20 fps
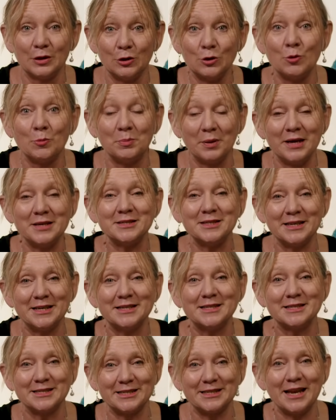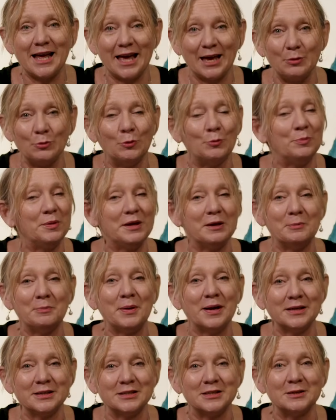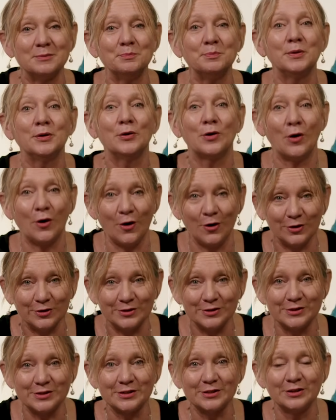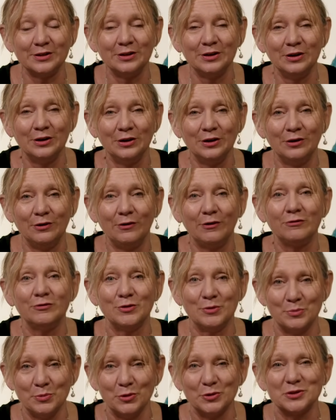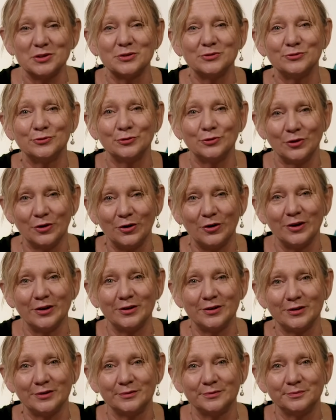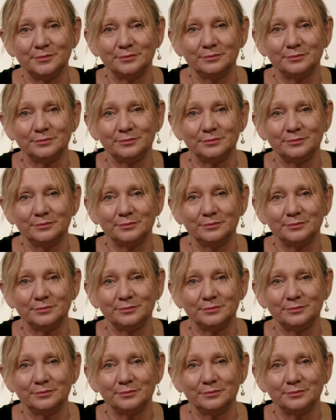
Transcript: Your blessings today will be abundant because of Your merciful God.